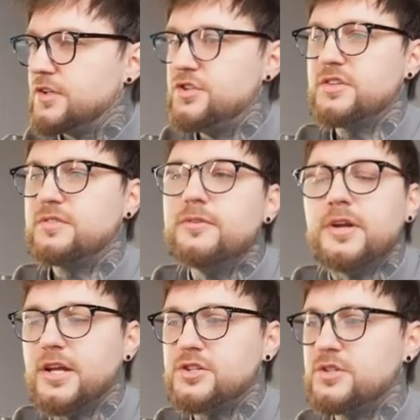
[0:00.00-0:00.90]
just
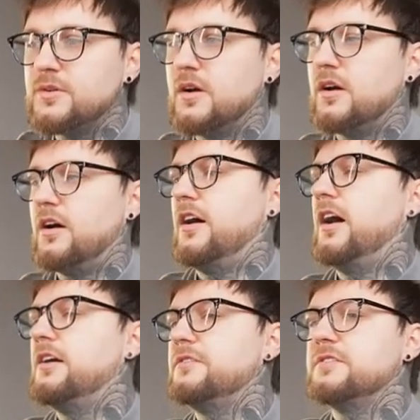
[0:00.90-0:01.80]
footage
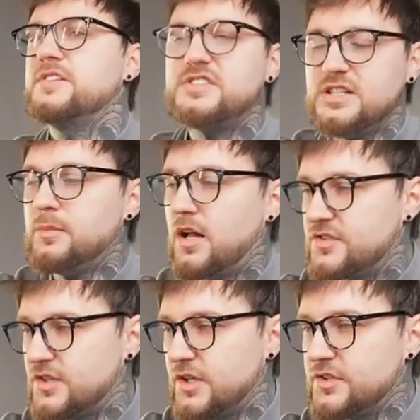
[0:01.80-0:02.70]
of sea
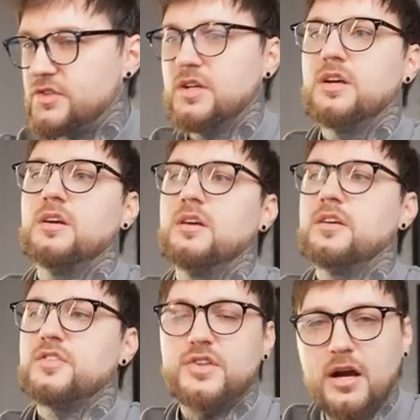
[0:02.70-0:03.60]
monsters,
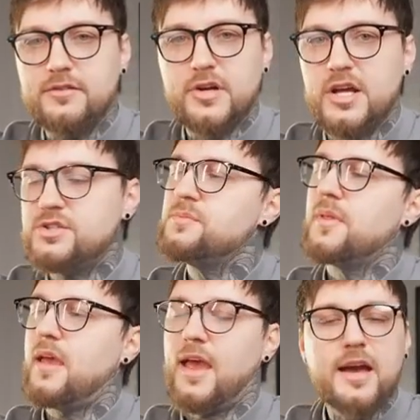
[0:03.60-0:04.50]
stock footage,
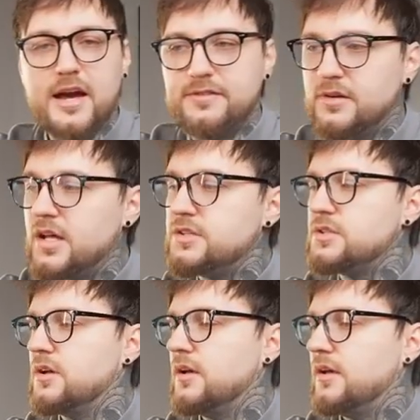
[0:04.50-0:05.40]
AI footage,